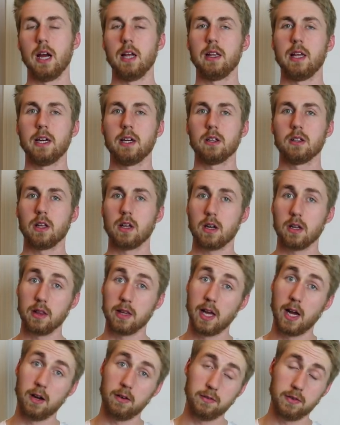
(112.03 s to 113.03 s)
I like a lot
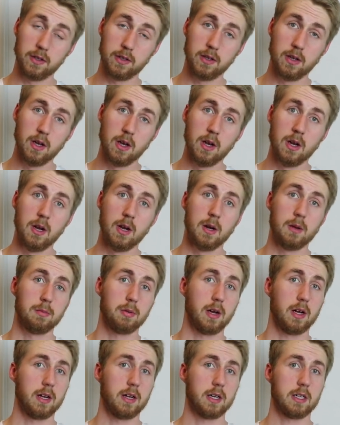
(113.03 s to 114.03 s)
of Lalvin
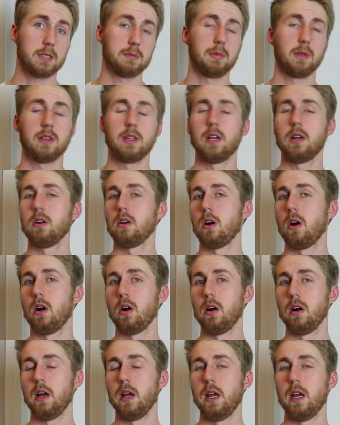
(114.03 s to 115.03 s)
products, but there
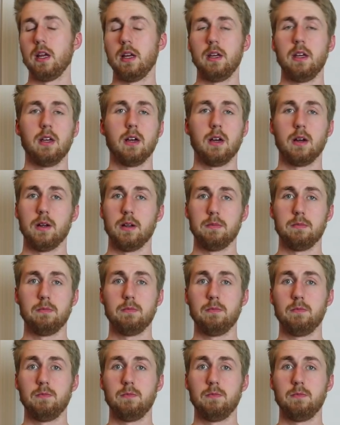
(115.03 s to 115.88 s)
are a, a